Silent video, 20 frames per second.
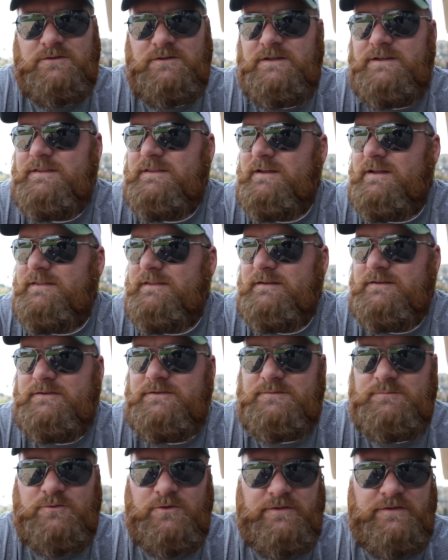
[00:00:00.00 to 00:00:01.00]
I, th I think it
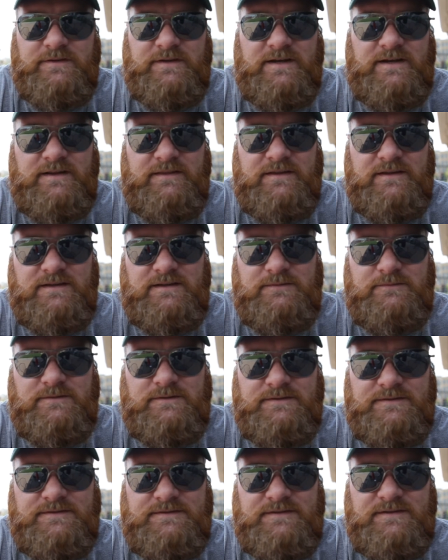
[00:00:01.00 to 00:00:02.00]
was more than that. I think it
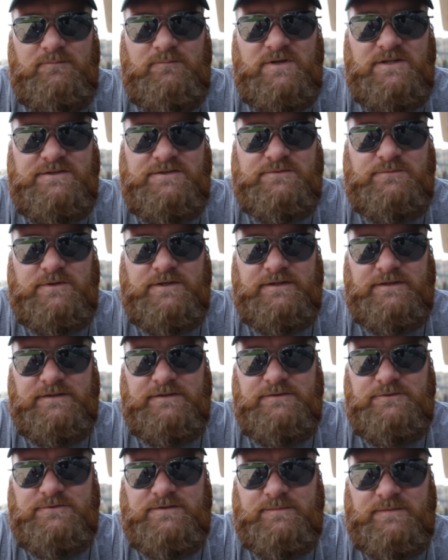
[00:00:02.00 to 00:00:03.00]
was me just wanting to
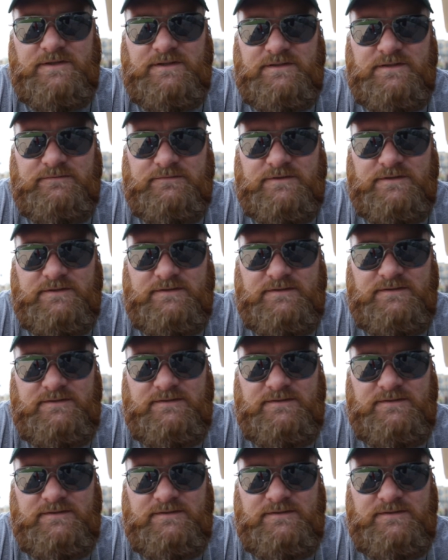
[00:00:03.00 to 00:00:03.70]
do something different.